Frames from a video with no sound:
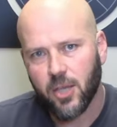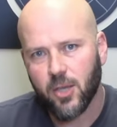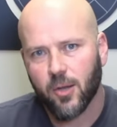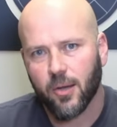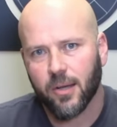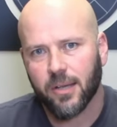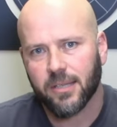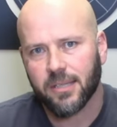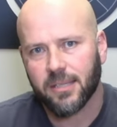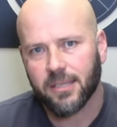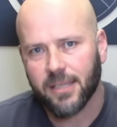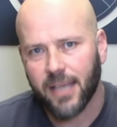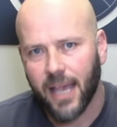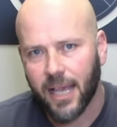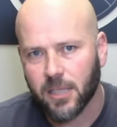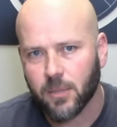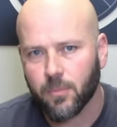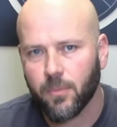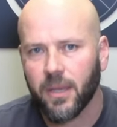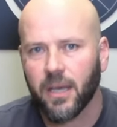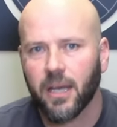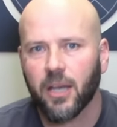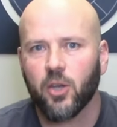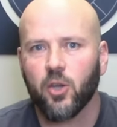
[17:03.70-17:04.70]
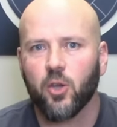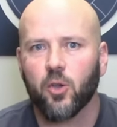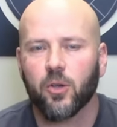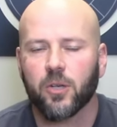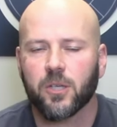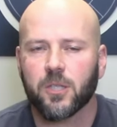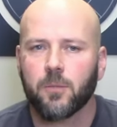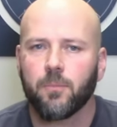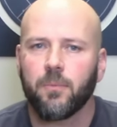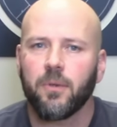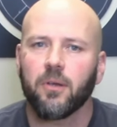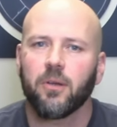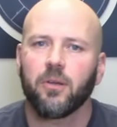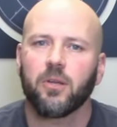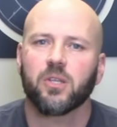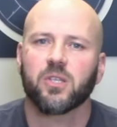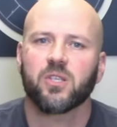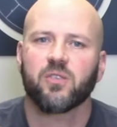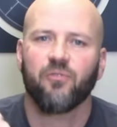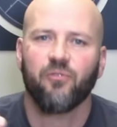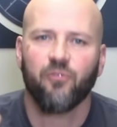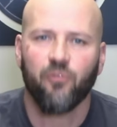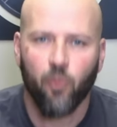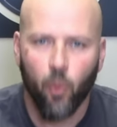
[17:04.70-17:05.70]
your assessment and your
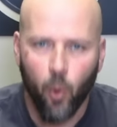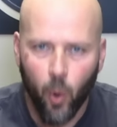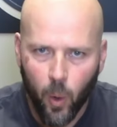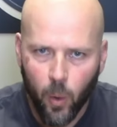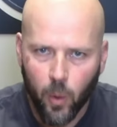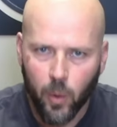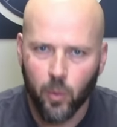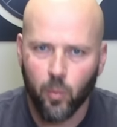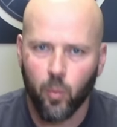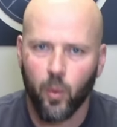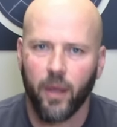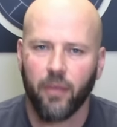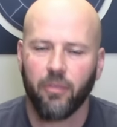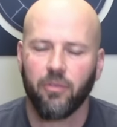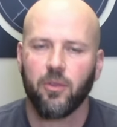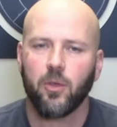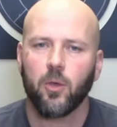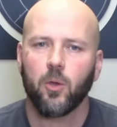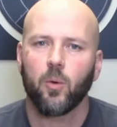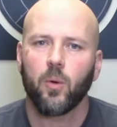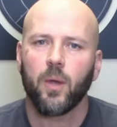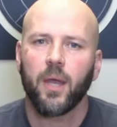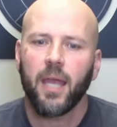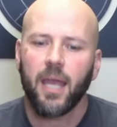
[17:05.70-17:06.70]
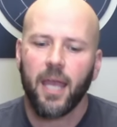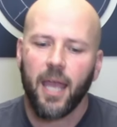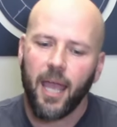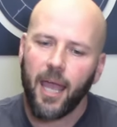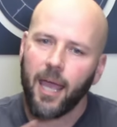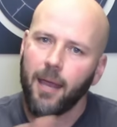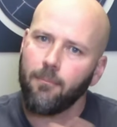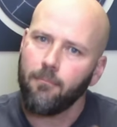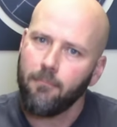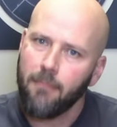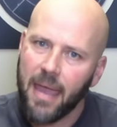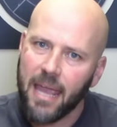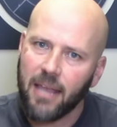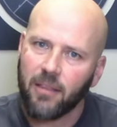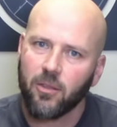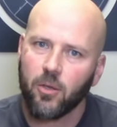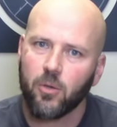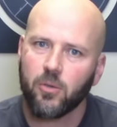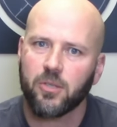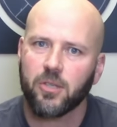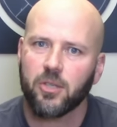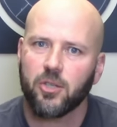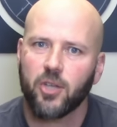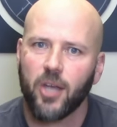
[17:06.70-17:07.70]
experience forward with you and make
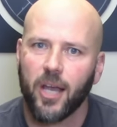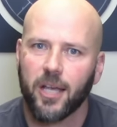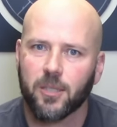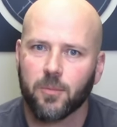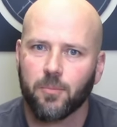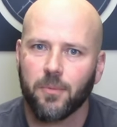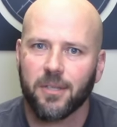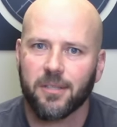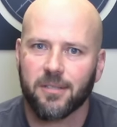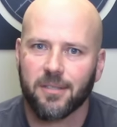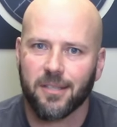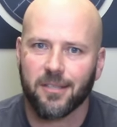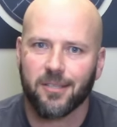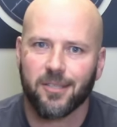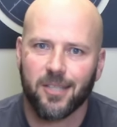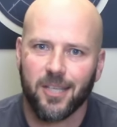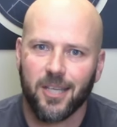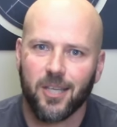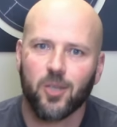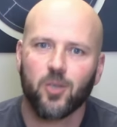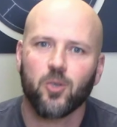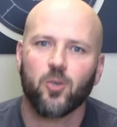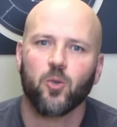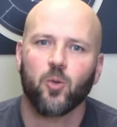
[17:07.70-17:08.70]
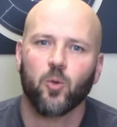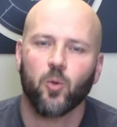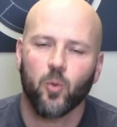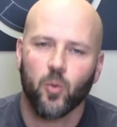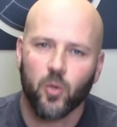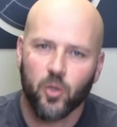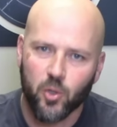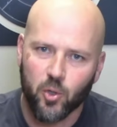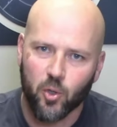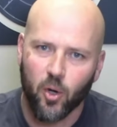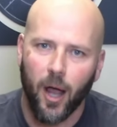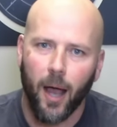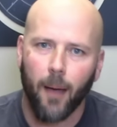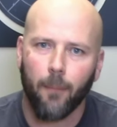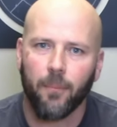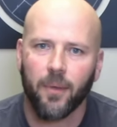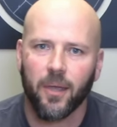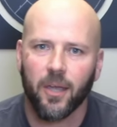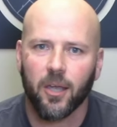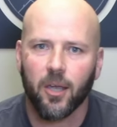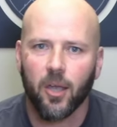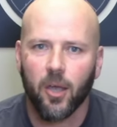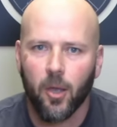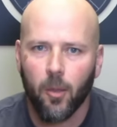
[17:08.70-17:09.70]
those adjustments that sees you
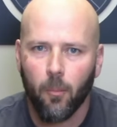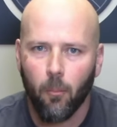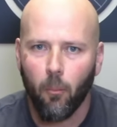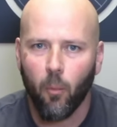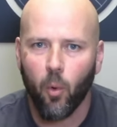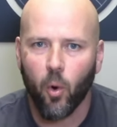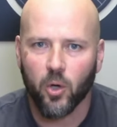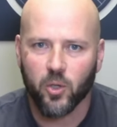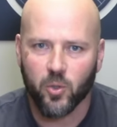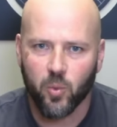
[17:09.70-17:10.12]
dropping more